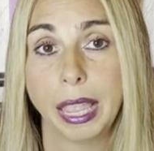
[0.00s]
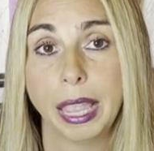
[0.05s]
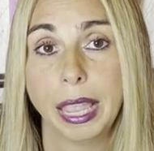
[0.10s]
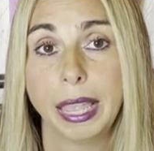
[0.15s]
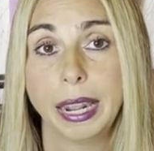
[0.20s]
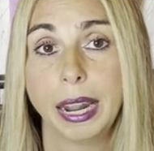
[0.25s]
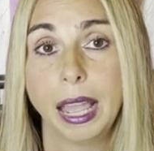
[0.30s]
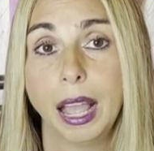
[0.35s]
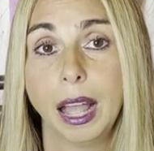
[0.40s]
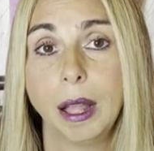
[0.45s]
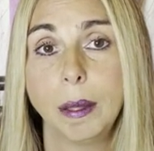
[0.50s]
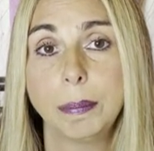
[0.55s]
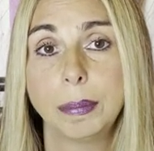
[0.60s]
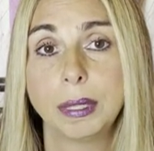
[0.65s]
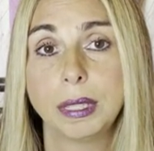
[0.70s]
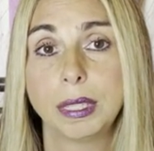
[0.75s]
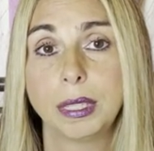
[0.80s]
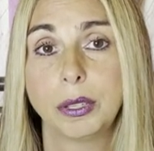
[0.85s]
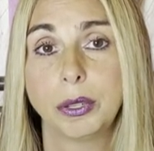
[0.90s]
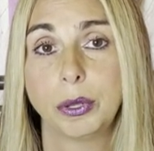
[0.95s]
It
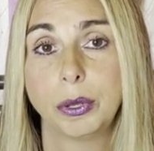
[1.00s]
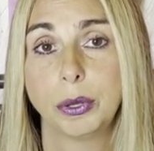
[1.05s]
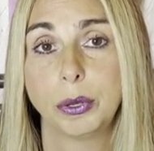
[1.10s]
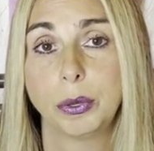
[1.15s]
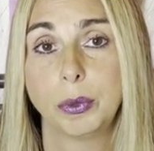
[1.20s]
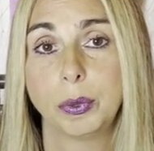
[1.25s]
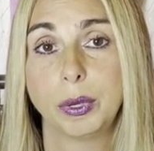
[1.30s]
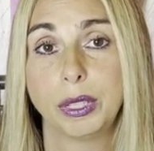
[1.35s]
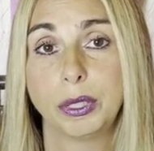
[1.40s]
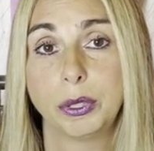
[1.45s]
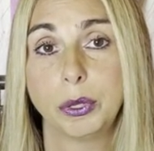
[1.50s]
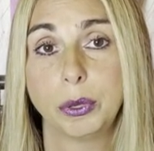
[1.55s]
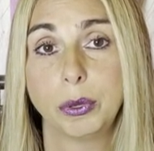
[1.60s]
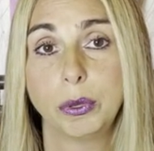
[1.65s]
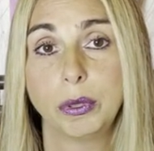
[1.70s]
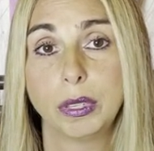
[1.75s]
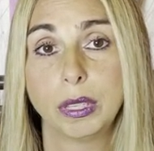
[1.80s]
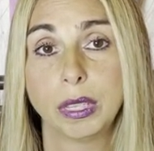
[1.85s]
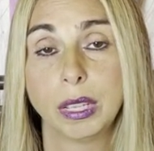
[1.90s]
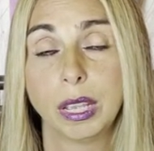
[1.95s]
helps to
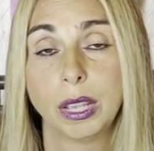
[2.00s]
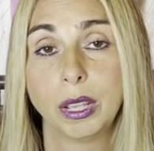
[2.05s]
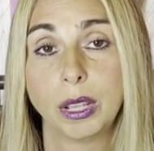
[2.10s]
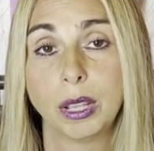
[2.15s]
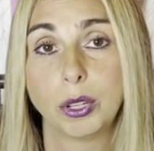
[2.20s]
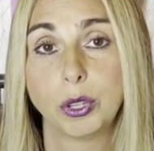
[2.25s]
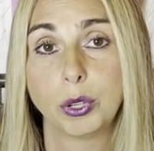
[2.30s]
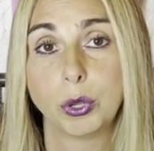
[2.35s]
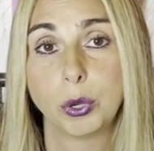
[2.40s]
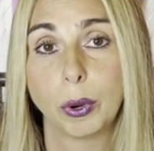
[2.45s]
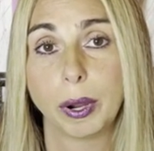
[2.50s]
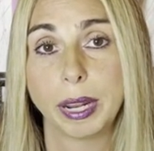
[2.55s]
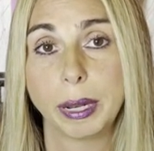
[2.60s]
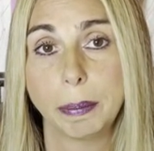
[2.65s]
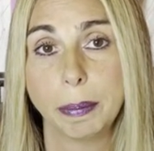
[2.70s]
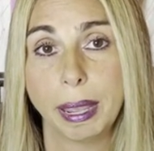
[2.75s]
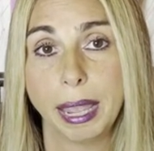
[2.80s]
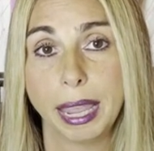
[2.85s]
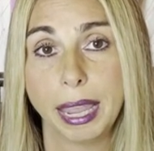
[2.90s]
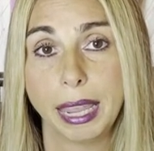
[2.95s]
reduce
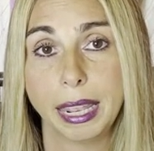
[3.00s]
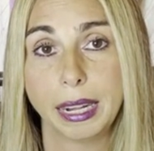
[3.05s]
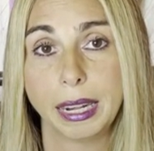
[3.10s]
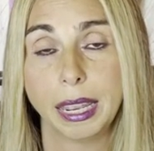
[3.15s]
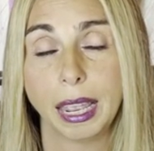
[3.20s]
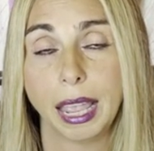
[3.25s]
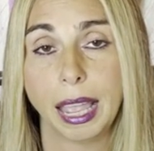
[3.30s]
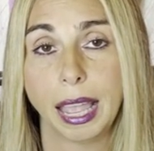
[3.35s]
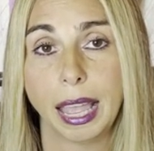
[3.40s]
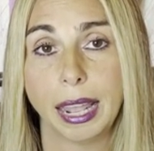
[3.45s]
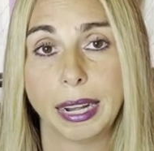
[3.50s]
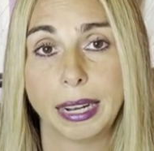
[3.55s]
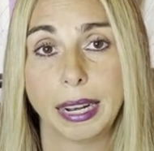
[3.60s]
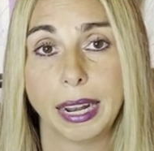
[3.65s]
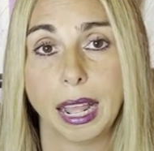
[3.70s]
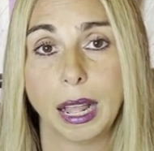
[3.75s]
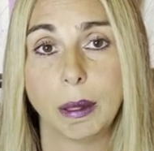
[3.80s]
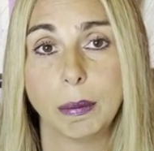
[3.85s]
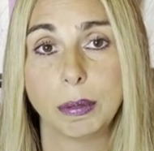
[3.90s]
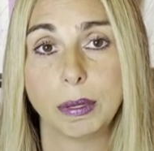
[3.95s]
joint pain and it
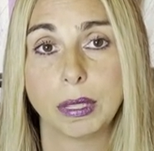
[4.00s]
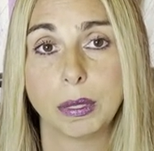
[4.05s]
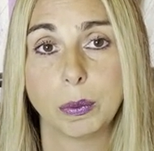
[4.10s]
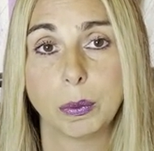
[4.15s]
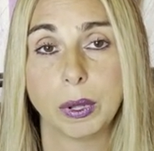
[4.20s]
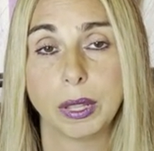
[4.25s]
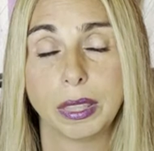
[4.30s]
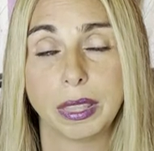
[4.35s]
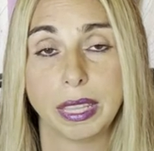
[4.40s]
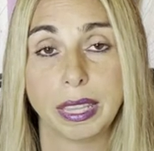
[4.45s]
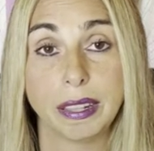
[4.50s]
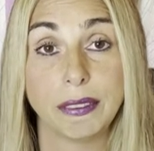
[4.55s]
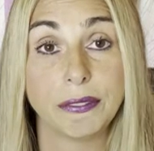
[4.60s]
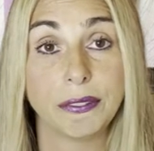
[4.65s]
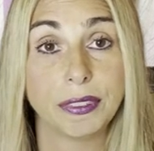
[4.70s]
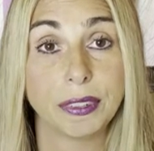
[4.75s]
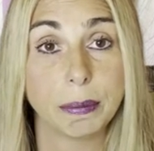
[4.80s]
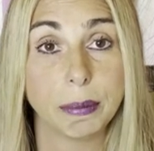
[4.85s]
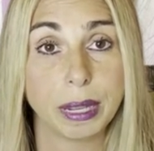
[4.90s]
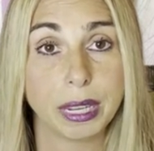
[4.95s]
helps with the
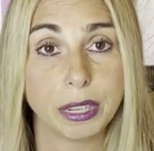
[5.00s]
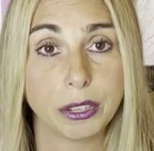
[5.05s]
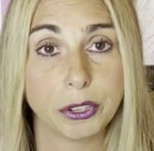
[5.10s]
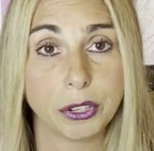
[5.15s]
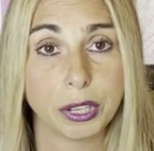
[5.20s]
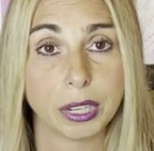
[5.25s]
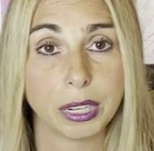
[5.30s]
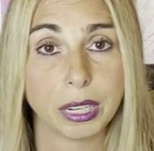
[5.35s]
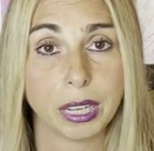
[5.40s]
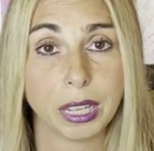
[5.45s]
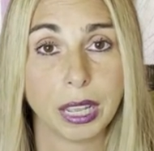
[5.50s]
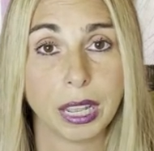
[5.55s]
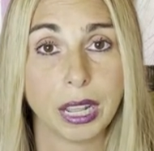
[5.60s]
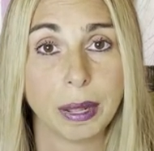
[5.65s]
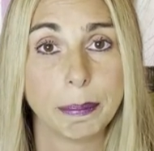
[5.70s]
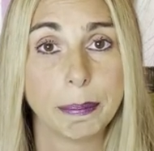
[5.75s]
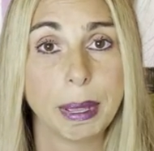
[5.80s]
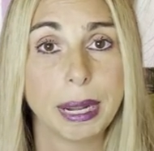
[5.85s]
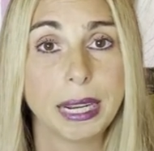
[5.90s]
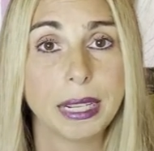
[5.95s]
inflammation.
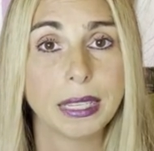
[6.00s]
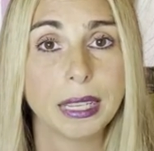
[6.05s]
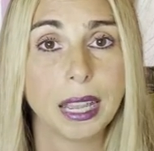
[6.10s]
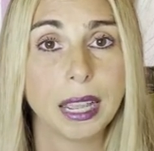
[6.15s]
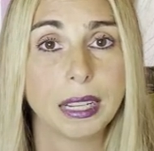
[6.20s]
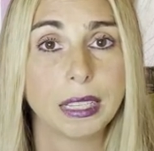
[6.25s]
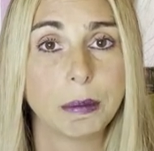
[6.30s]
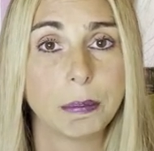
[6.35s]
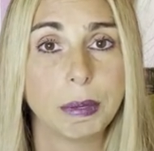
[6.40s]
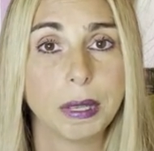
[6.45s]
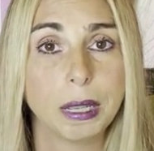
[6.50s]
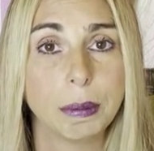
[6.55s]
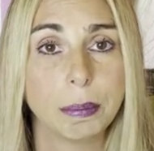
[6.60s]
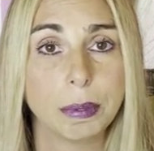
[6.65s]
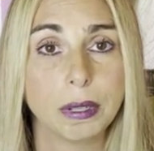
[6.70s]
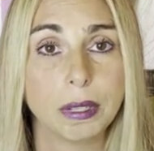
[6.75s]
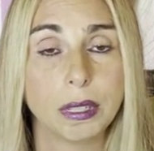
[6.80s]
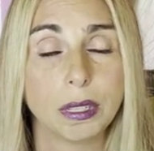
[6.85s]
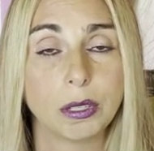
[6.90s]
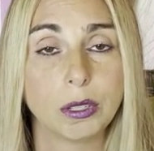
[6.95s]
Many times
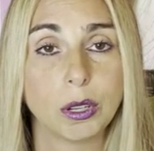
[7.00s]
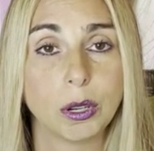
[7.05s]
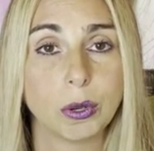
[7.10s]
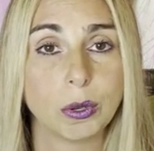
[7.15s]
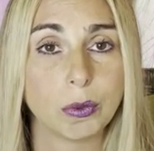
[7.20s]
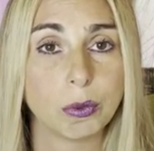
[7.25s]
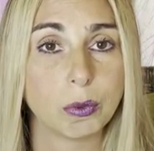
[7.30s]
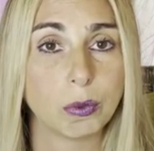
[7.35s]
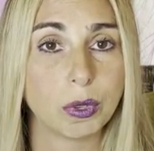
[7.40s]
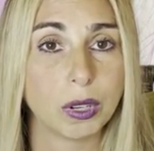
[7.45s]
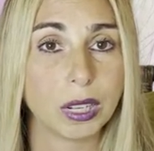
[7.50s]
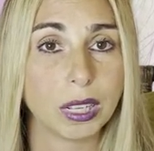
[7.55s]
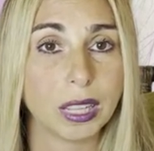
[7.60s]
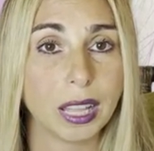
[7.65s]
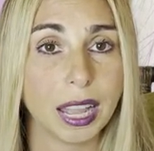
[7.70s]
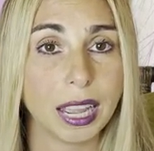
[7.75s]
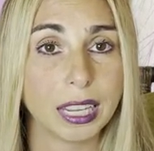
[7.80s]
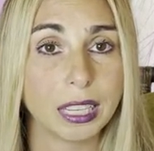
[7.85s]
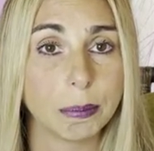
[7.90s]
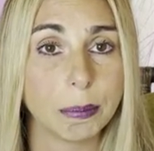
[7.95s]
people don't
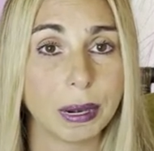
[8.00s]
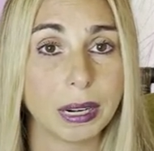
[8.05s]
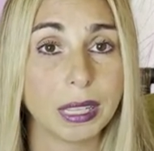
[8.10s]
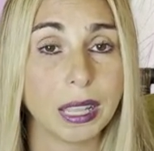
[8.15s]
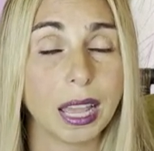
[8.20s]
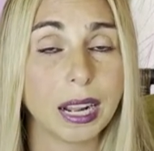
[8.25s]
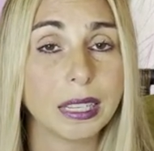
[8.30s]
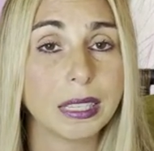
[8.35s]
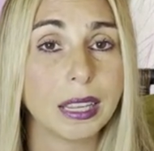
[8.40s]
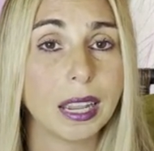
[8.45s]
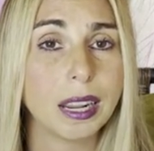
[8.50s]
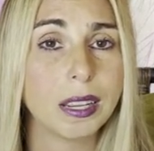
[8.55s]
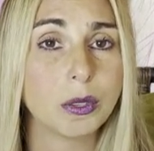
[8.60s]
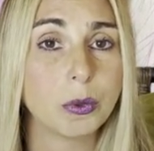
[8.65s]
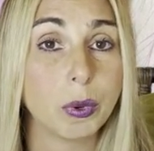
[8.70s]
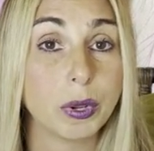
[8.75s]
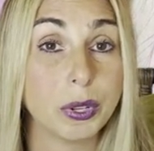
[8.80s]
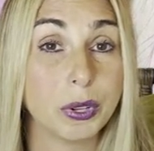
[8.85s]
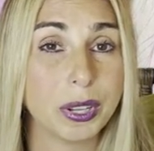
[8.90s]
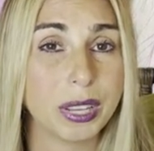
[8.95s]
realize, but a lot of
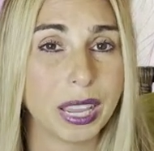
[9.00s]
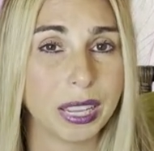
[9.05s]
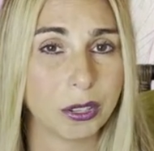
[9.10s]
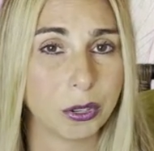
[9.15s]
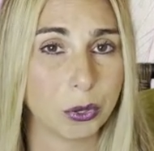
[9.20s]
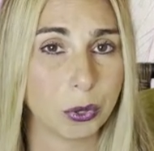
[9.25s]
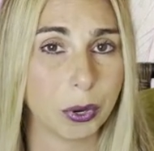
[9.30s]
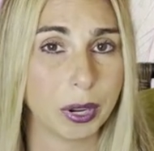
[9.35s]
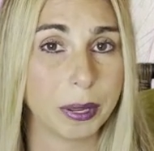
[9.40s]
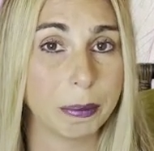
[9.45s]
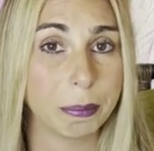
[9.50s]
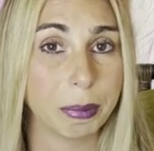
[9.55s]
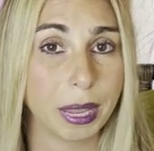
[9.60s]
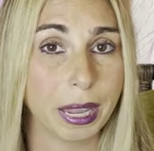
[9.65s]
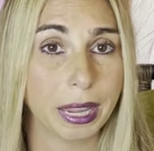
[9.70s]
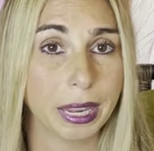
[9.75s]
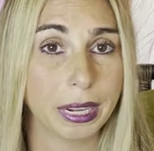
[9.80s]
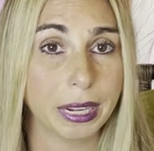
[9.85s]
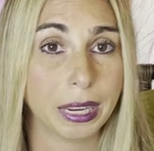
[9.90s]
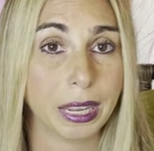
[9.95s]
times when you get joint
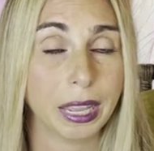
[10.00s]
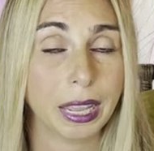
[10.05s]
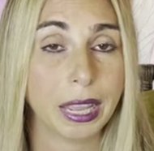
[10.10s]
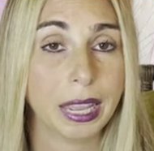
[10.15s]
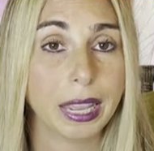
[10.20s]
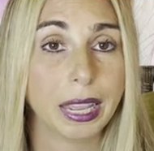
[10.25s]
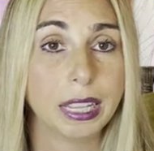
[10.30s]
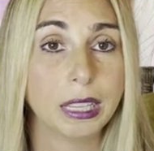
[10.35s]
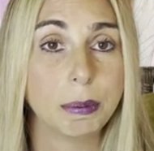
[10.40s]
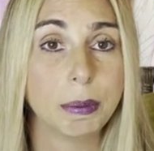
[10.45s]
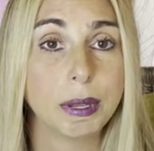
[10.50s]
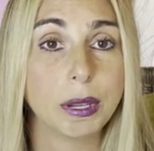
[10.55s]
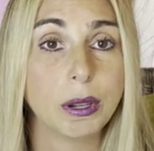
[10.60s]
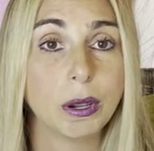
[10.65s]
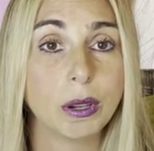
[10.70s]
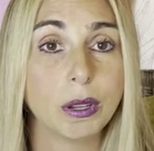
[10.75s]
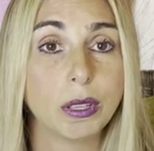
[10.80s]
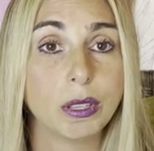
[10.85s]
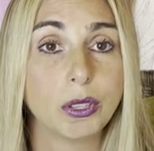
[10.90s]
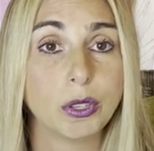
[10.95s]
pain, it's
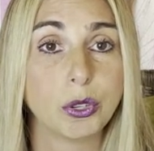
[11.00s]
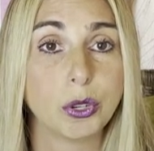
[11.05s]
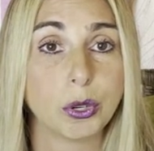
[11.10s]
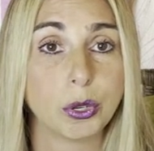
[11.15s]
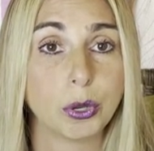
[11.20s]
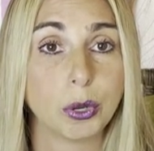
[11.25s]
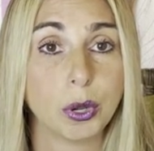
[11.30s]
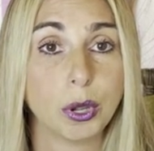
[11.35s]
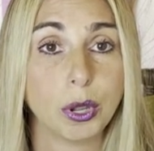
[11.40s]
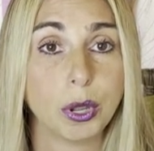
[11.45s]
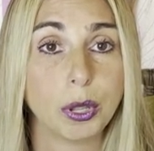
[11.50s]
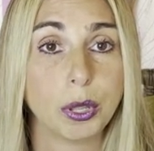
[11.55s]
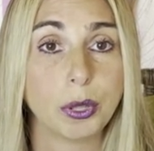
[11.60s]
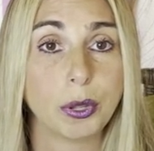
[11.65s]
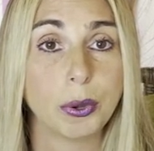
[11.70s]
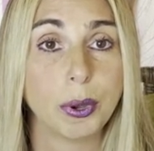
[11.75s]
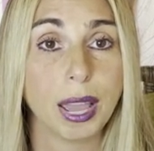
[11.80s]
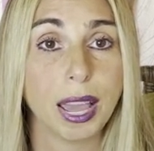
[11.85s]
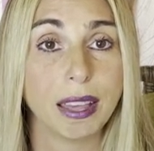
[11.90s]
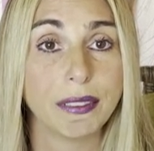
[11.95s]
because you
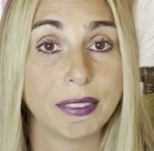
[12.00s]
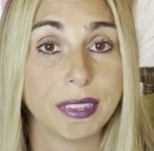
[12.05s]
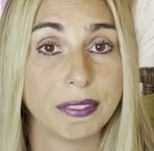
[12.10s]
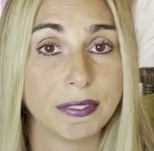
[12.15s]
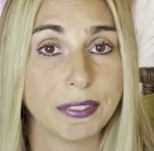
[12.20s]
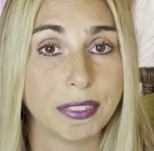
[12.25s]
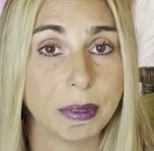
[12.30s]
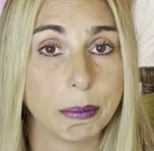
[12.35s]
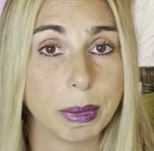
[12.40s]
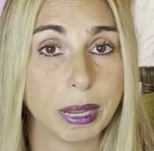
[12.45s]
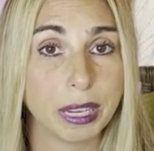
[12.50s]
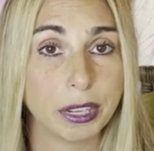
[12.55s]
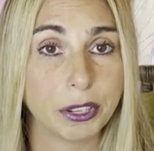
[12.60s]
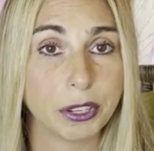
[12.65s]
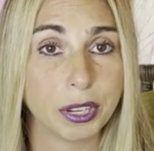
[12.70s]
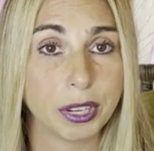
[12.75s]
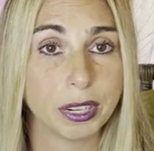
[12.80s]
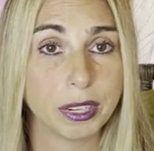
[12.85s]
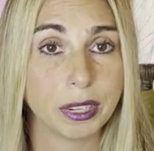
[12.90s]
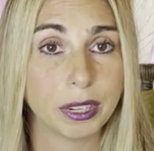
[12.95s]
you have
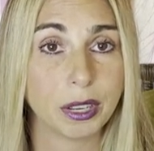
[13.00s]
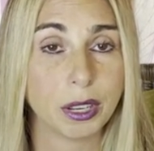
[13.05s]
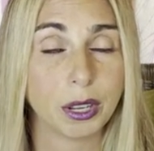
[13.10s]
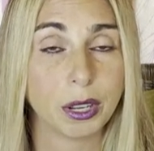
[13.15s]
inflammation